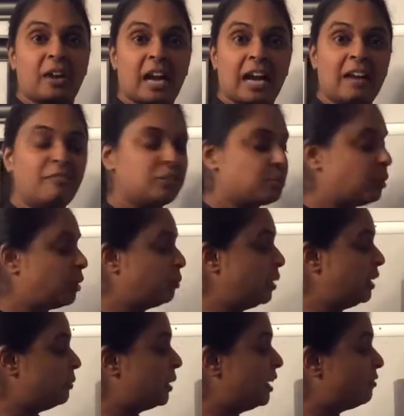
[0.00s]
graphs where
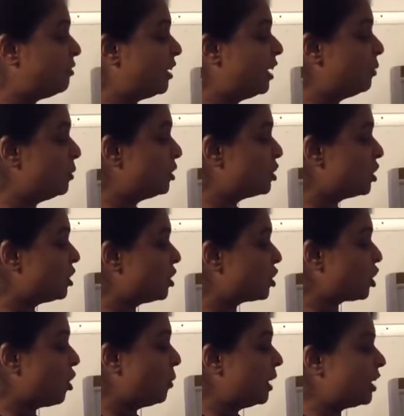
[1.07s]
if it was
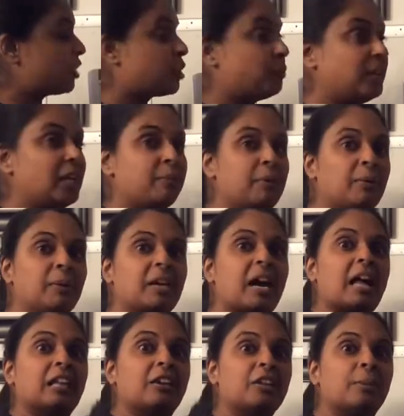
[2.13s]
showing 3, we would
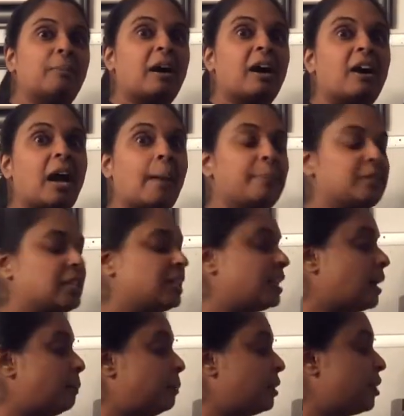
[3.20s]
color the bar up to the
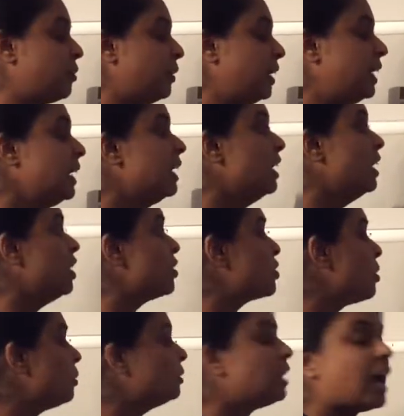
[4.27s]
number 3.
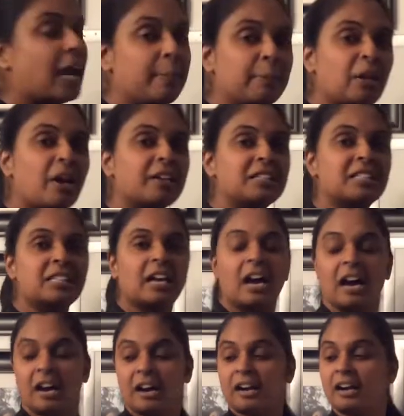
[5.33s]
So line plots
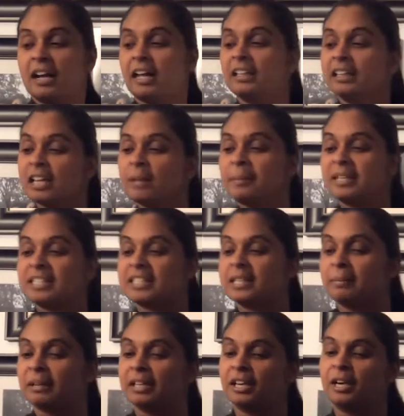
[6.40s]
are a little bit
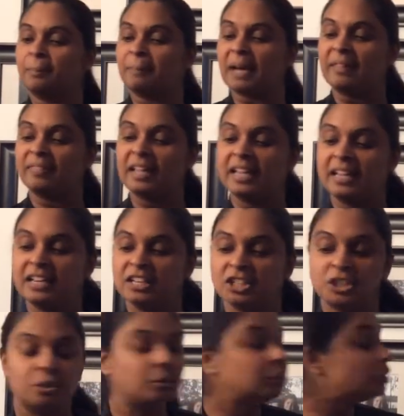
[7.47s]
similar, but they
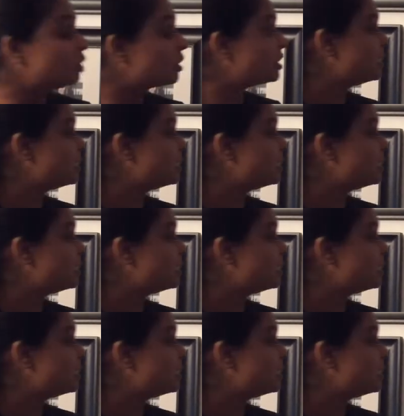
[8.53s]
do look